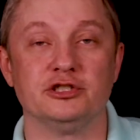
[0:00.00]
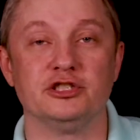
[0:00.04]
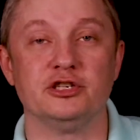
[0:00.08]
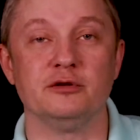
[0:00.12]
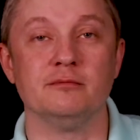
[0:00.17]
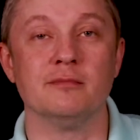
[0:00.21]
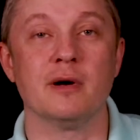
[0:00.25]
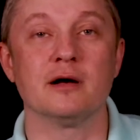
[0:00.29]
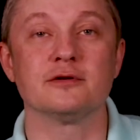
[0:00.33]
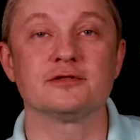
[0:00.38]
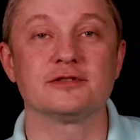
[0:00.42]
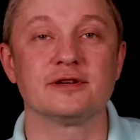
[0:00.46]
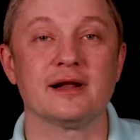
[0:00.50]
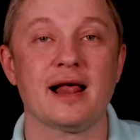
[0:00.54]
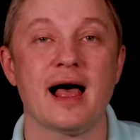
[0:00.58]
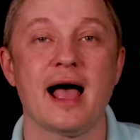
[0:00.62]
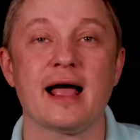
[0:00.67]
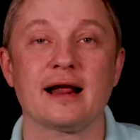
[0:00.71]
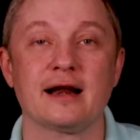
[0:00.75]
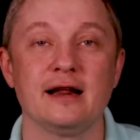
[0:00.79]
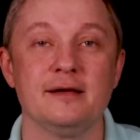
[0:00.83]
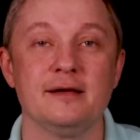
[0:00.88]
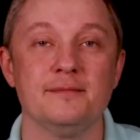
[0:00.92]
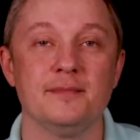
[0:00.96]
She most
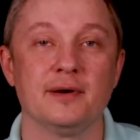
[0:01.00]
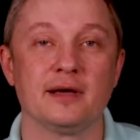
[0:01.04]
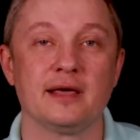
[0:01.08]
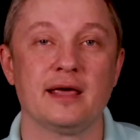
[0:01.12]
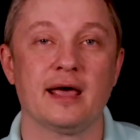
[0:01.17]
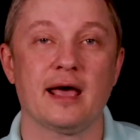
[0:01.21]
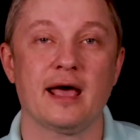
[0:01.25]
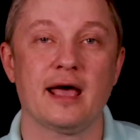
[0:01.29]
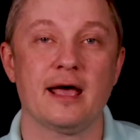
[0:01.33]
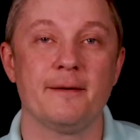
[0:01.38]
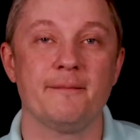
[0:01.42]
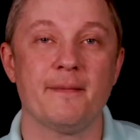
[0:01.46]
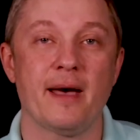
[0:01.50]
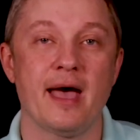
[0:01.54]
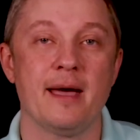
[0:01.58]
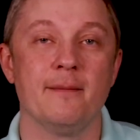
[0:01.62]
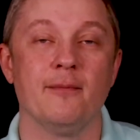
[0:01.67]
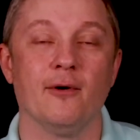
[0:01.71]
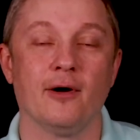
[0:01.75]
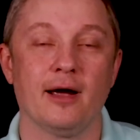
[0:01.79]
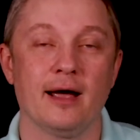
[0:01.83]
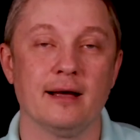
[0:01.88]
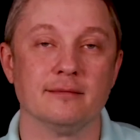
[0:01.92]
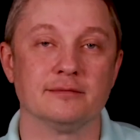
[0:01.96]
likely became
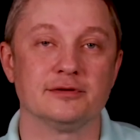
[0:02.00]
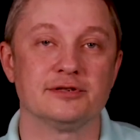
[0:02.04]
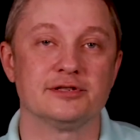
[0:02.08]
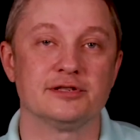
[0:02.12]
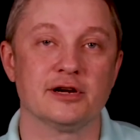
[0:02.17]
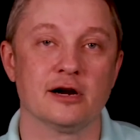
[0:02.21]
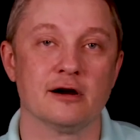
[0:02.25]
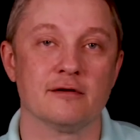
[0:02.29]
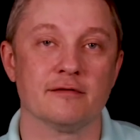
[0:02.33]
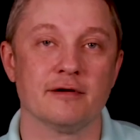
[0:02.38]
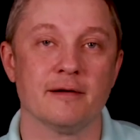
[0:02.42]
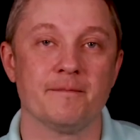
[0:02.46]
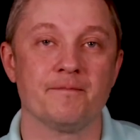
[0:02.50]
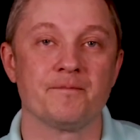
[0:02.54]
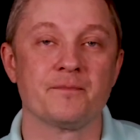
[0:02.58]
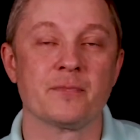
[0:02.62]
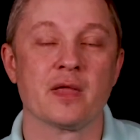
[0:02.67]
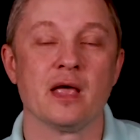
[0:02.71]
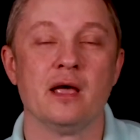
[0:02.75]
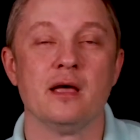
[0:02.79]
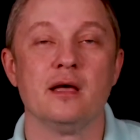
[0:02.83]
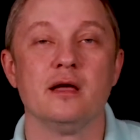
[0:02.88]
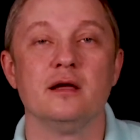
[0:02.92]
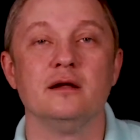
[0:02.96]
Abraham's
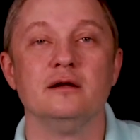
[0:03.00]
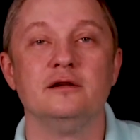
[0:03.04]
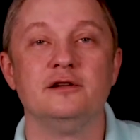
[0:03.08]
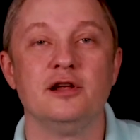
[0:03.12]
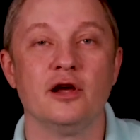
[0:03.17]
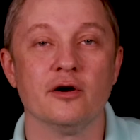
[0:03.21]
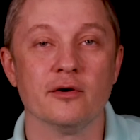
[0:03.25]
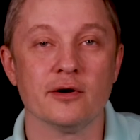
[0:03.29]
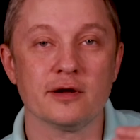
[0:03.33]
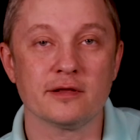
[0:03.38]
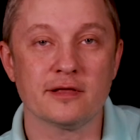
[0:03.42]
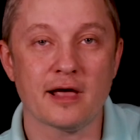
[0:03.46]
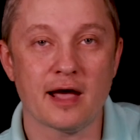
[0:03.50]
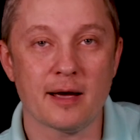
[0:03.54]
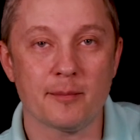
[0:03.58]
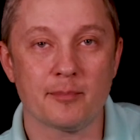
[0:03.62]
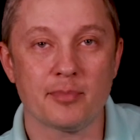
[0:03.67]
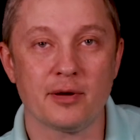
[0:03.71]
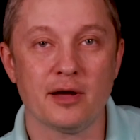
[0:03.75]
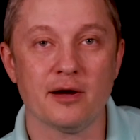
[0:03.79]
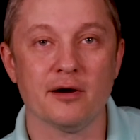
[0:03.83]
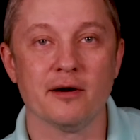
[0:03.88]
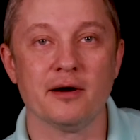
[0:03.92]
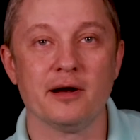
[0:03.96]
servant during that
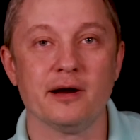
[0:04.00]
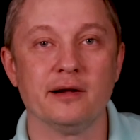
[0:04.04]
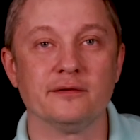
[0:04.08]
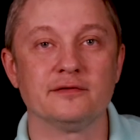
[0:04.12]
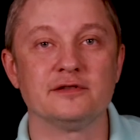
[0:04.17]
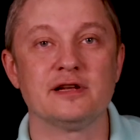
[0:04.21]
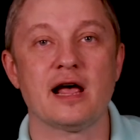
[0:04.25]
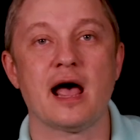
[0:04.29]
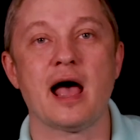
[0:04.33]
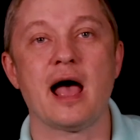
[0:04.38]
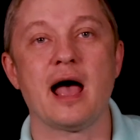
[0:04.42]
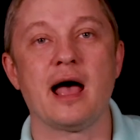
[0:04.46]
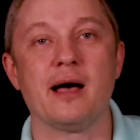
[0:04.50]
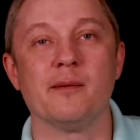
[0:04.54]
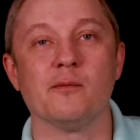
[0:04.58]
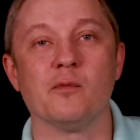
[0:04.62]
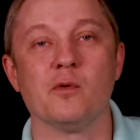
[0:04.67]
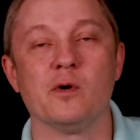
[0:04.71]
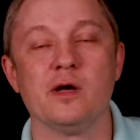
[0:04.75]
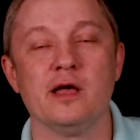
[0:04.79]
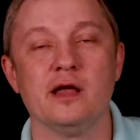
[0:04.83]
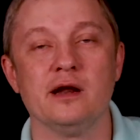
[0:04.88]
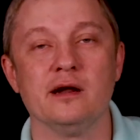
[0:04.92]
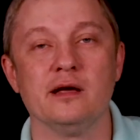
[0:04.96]
period of time
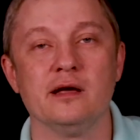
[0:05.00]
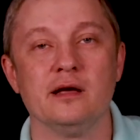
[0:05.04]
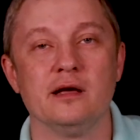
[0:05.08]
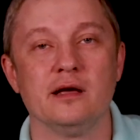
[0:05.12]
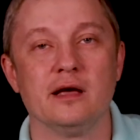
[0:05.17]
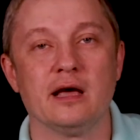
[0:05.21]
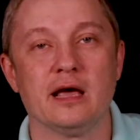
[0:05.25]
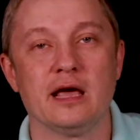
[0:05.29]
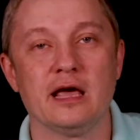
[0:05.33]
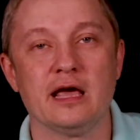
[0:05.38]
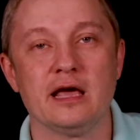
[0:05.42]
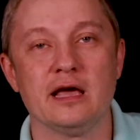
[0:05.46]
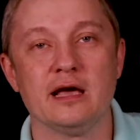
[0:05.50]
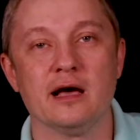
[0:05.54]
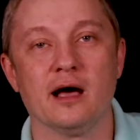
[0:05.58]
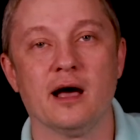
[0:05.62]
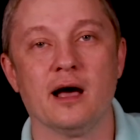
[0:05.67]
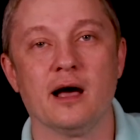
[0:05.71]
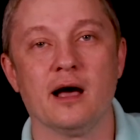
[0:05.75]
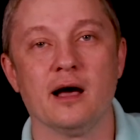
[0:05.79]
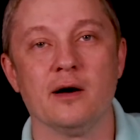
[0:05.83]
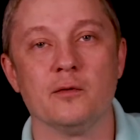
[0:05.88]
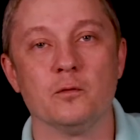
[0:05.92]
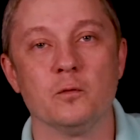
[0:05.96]
when he
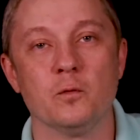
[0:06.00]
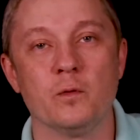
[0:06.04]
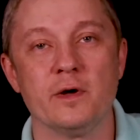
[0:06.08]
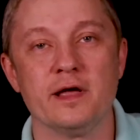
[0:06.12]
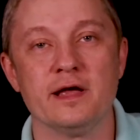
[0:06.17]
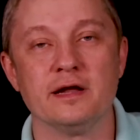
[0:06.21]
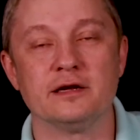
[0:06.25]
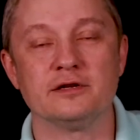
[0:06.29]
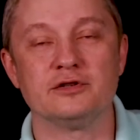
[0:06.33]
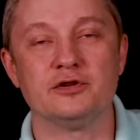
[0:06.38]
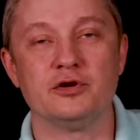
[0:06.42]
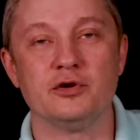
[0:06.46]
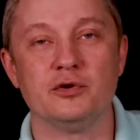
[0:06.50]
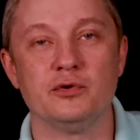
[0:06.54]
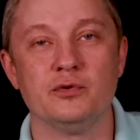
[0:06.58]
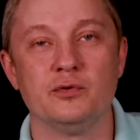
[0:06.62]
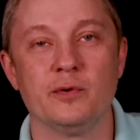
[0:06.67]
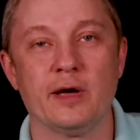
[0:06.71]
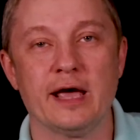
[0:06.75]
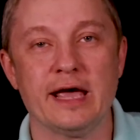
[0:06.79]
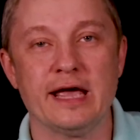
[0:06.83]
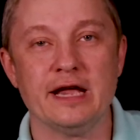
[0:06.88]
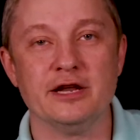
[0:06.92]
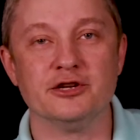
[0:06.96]
uh, went
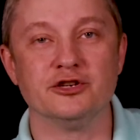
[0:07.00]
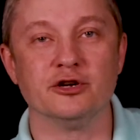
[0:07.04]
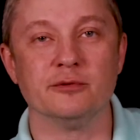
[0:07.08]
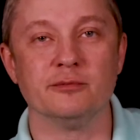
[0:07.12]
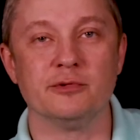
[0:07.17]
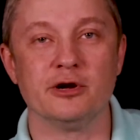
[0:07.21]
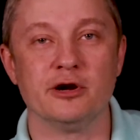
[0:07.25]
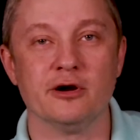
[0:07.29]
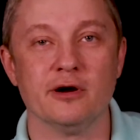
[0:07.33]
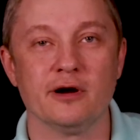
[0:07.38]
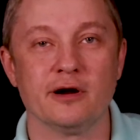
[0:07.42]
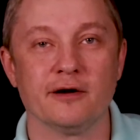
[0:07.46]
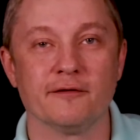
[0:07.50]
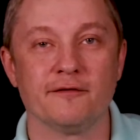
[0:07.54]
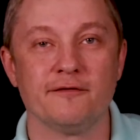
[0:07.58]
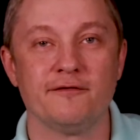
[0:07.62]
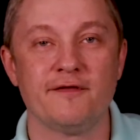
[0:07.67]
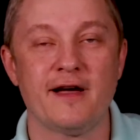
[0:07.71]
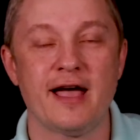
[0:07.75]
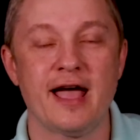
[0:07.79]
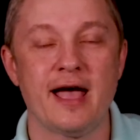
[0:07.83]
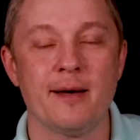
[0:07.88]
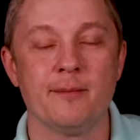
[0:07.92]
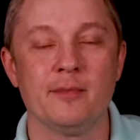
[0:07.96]
to Egypt during a
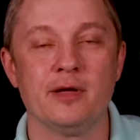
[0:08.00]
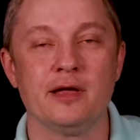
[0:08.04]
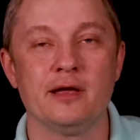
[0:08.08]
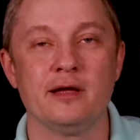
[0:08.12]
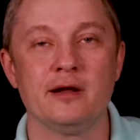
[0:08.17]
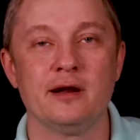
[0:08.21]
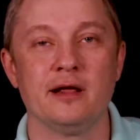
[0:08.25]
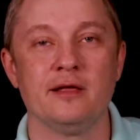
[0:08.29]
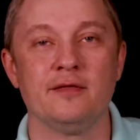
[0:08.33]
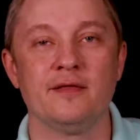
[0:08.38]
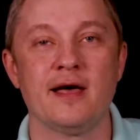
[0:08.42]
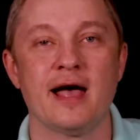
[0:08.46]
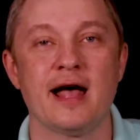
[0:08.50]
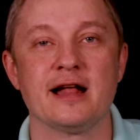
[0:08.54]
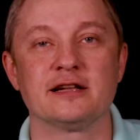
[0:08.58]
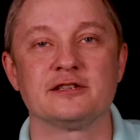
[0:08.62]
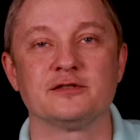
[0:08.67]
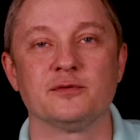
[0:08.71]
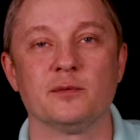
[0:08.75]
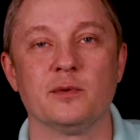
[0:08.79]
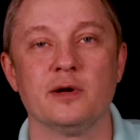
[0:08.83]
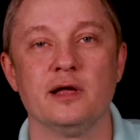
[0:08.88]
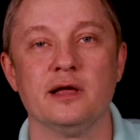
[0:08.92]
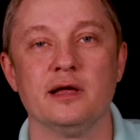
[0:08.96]
famine, and
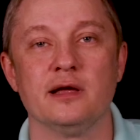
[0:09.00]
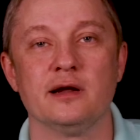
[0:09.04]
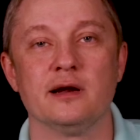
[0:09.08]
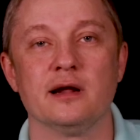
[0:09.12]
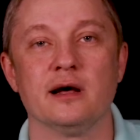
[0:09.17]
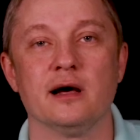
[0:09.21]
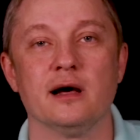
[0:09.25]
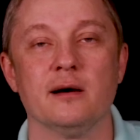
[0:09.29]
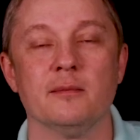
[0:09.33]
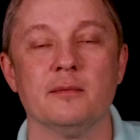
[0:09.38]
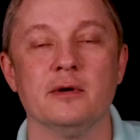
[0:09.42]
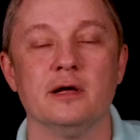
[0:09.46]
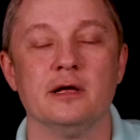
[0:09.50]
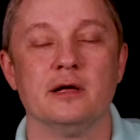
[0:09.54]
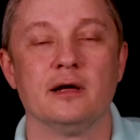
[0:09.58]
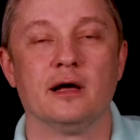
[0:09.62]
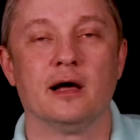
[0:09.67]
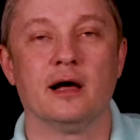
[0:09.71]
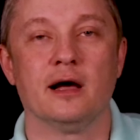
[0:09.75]
that's when um,